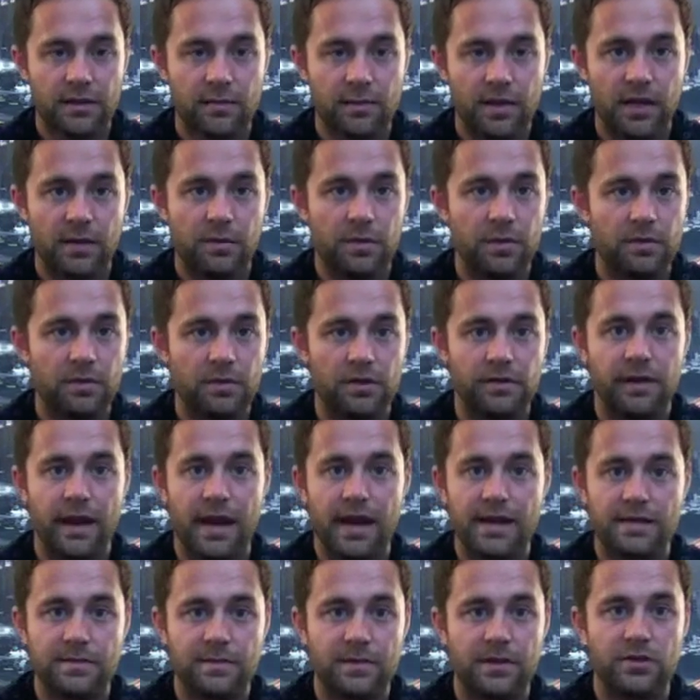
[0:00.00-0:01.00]
Many people have
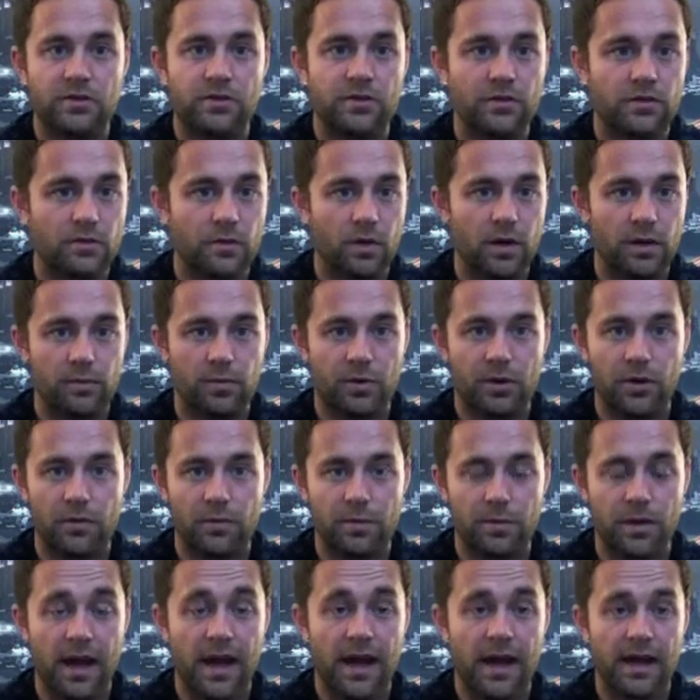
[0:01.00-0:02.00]
asked me, Drew, what
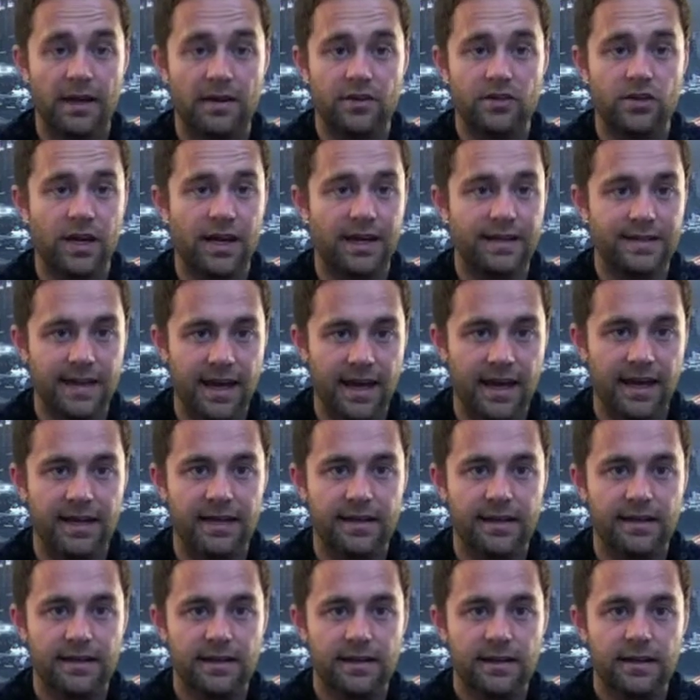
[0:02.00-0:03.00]
probiotic should I
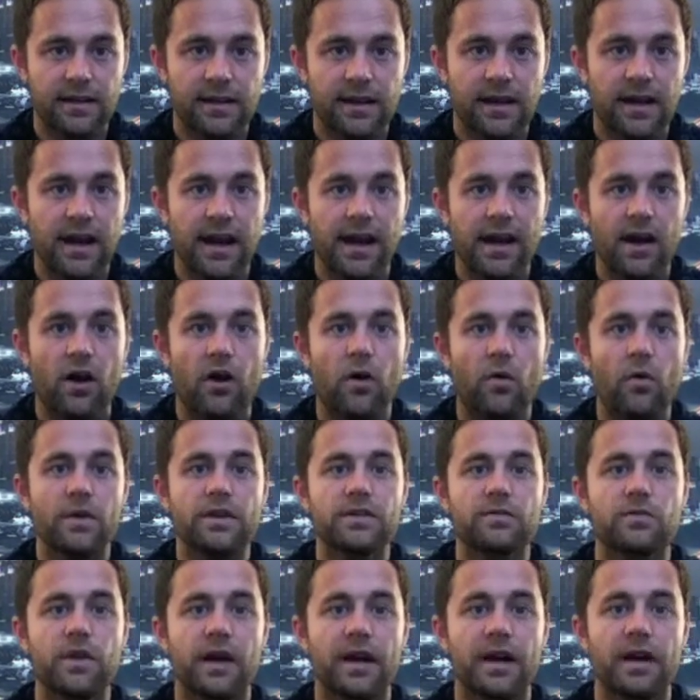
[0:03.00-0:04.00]
take? And I
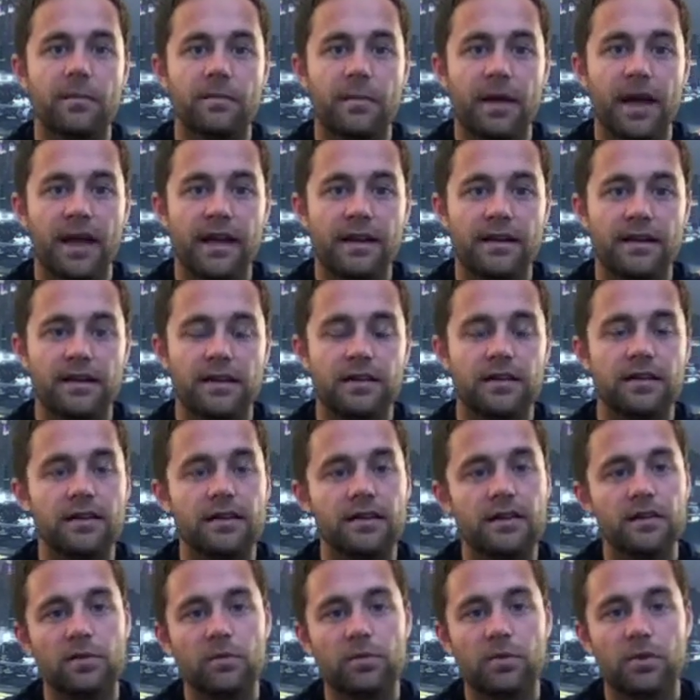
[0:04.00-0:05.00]
always recommend a
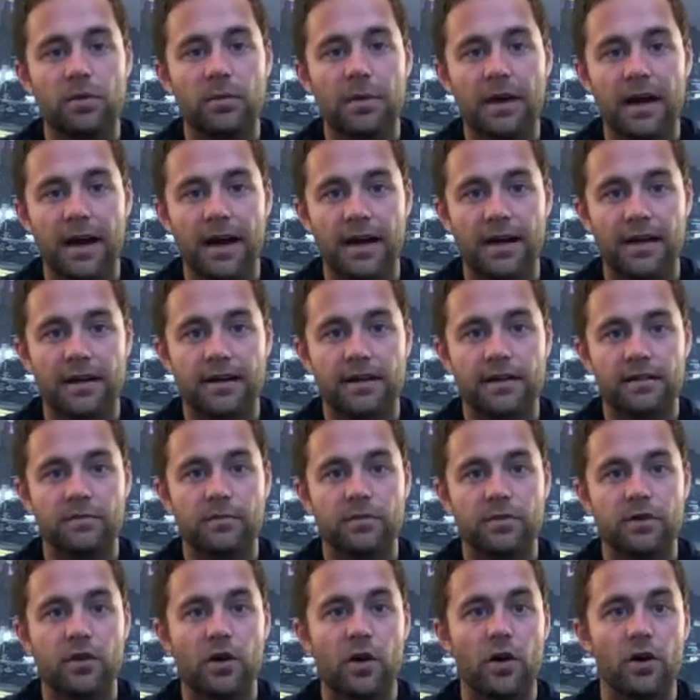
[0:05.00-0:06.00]
little probiotic
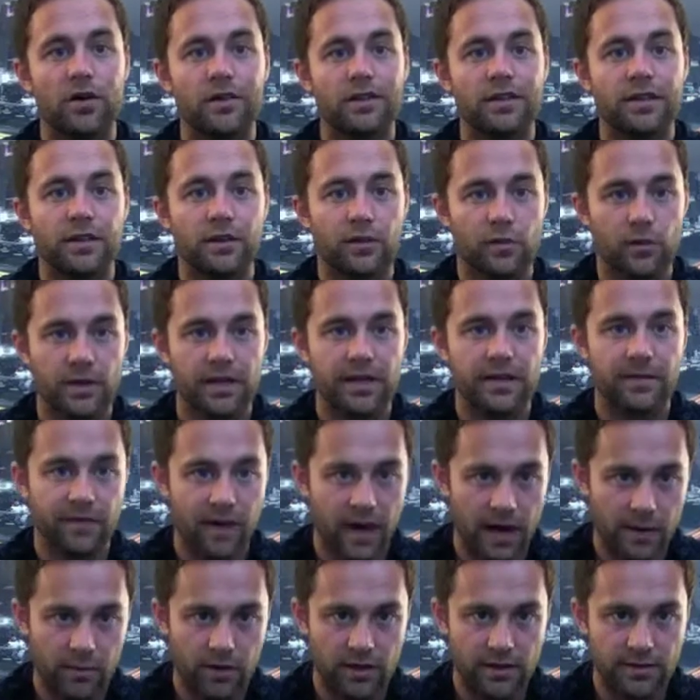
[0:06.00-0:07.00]
called Green
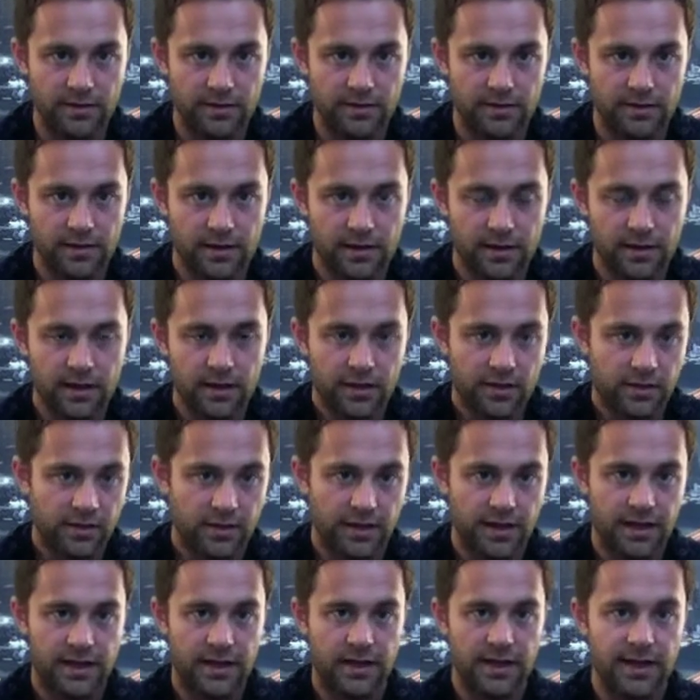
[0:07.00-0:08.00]
Vibrance. You
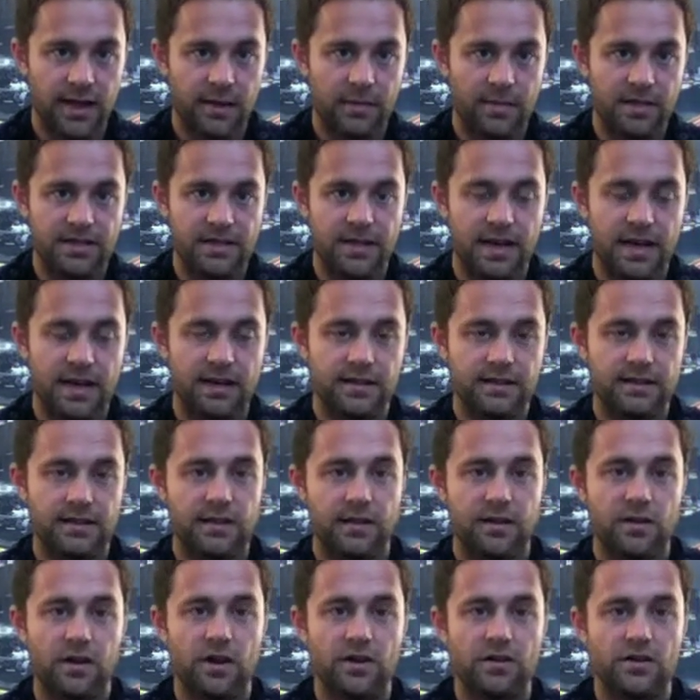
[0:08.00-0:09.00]
can get it at Amazon. It's
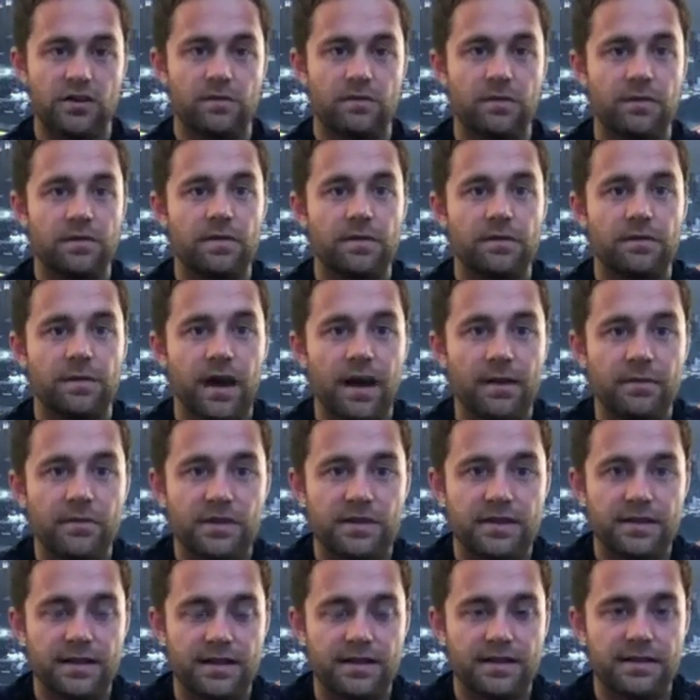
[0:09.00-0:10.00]
going to cost you 55 to
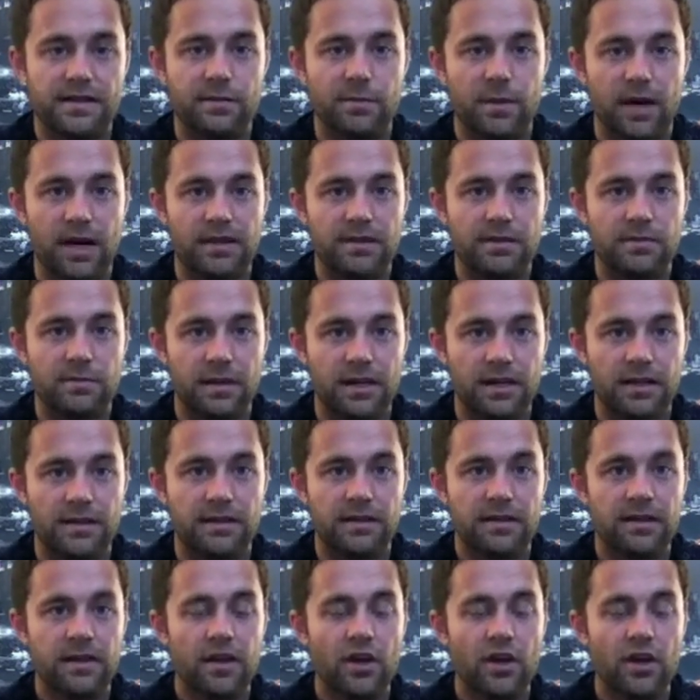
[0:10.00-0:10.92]
60 bucks a month.